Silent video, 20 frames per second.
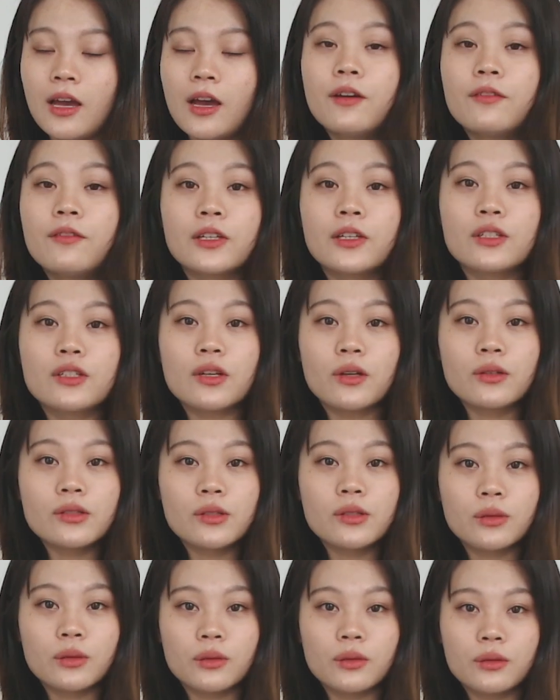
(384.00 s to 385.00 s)
For those
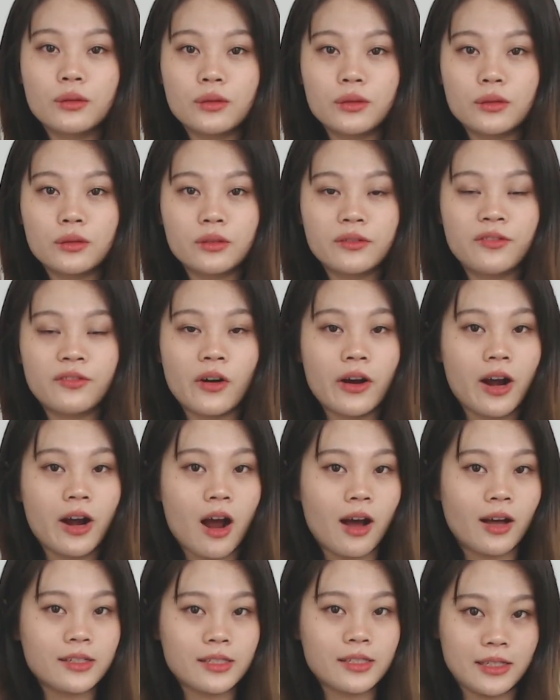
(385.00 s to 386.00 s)
who
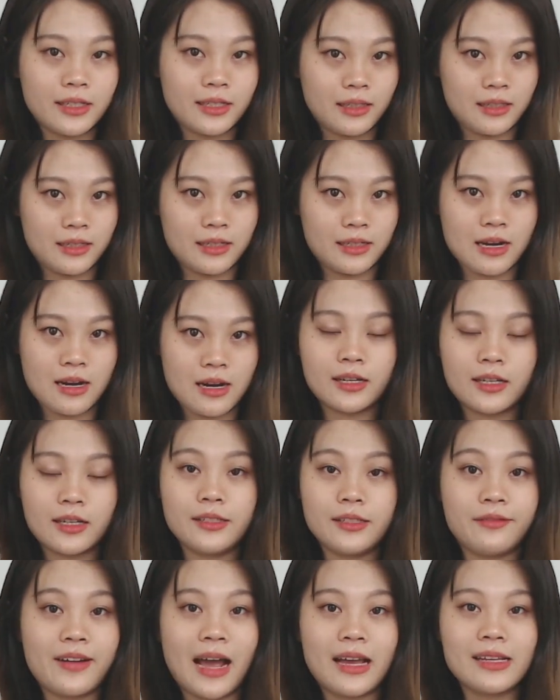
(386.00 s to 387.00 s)
forgot their
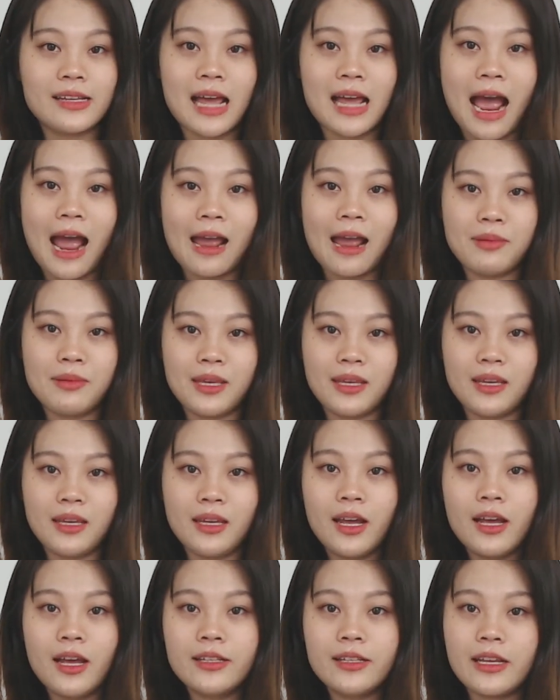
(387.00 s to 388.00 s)
device IP,
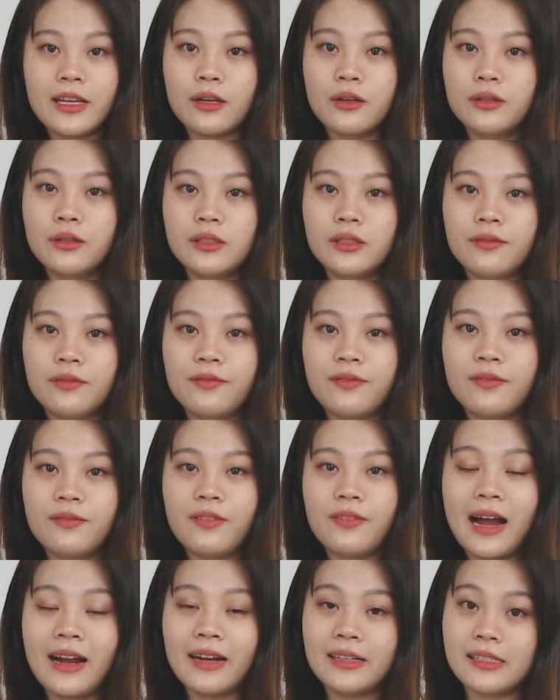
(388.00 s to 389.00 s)
they could
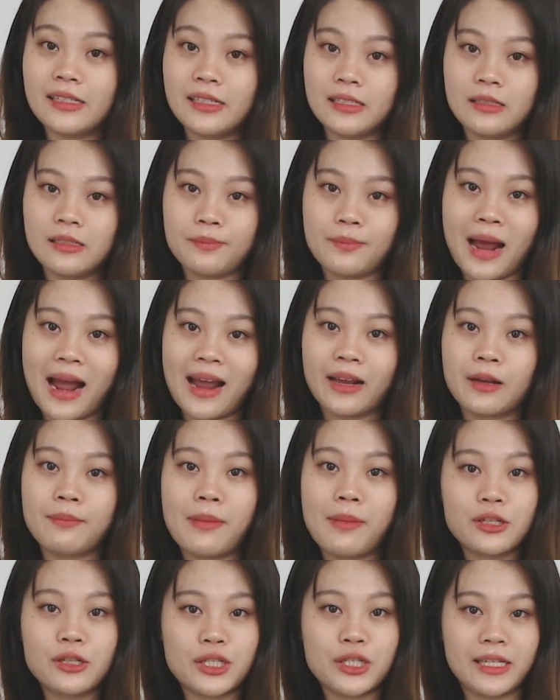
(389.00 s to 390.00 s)
find it back
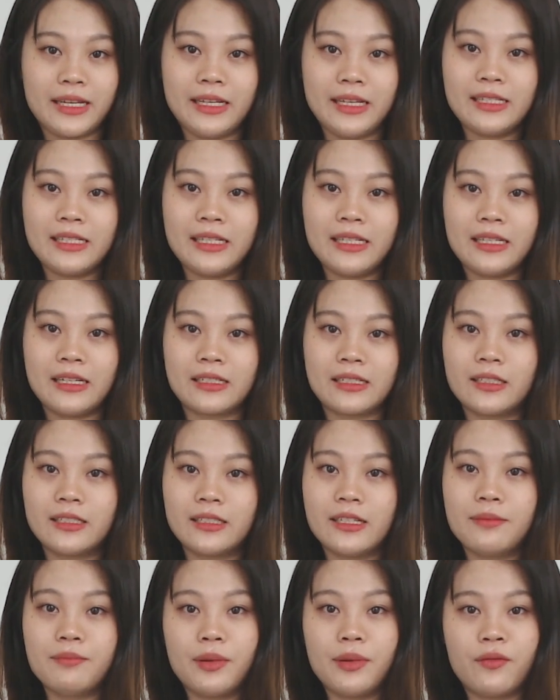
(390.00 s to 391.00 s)
much easier
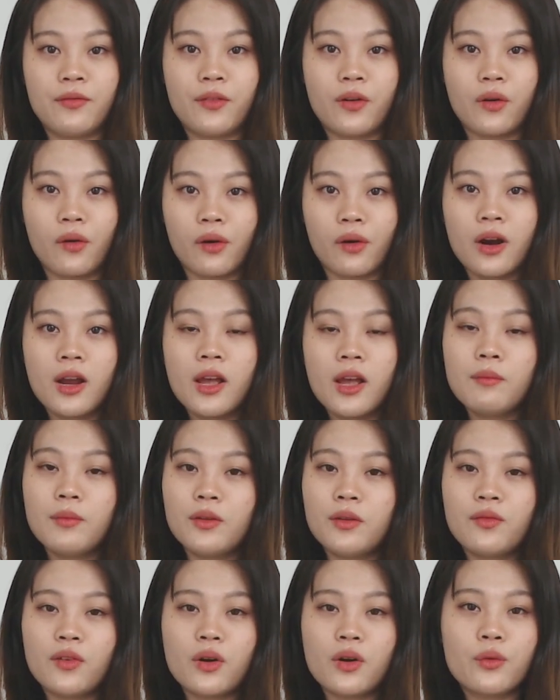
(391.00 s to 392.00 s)
than before.
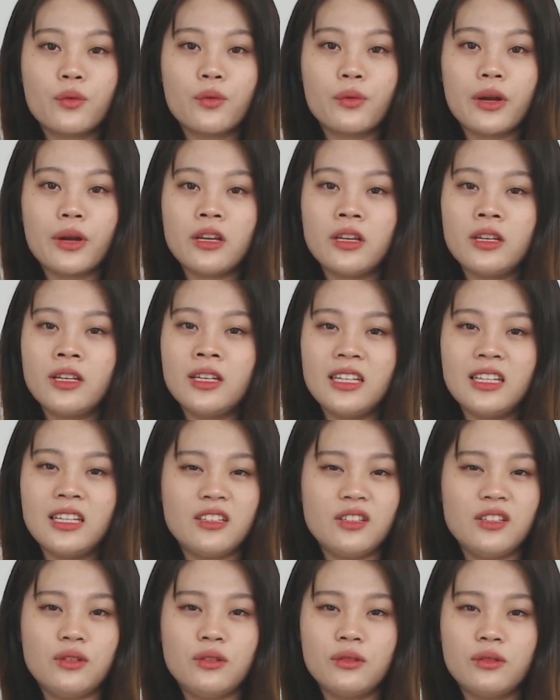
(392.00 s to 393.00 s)
Before we
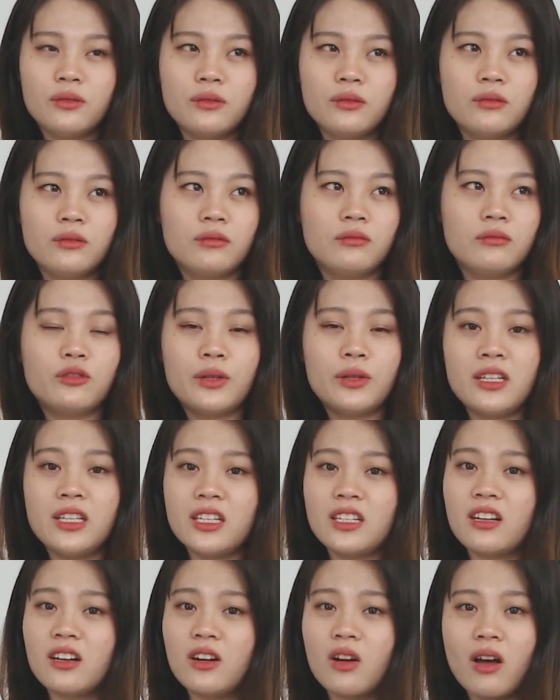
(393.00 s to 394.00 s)

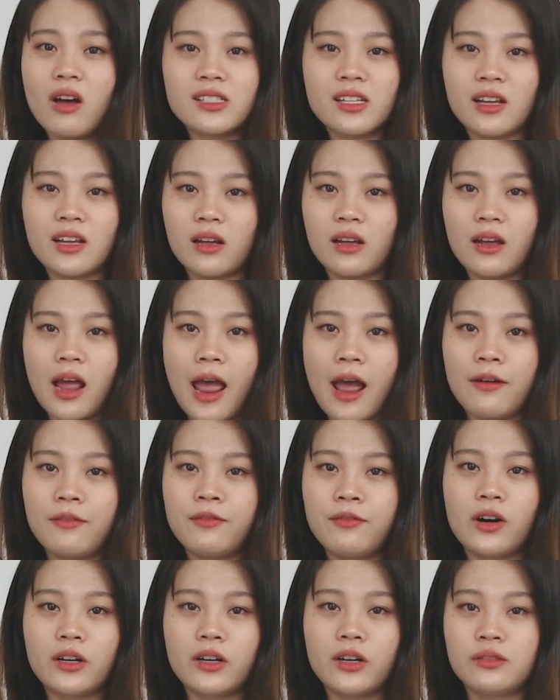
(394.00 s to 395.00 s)
need lots of
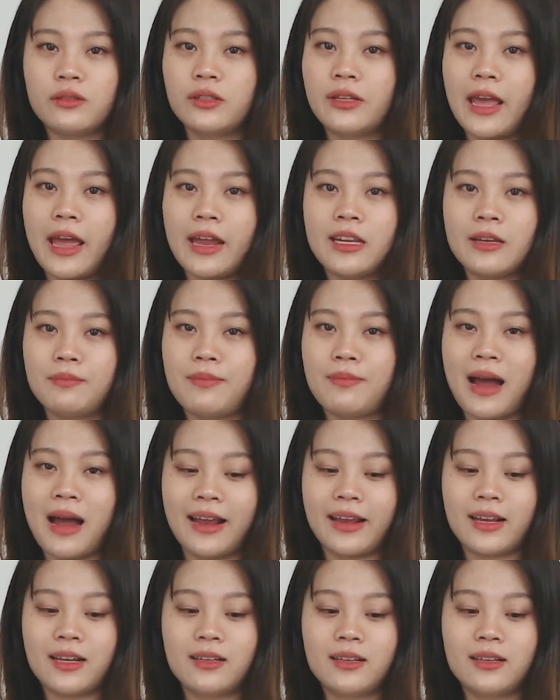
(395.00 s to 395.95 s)
effort to get it back.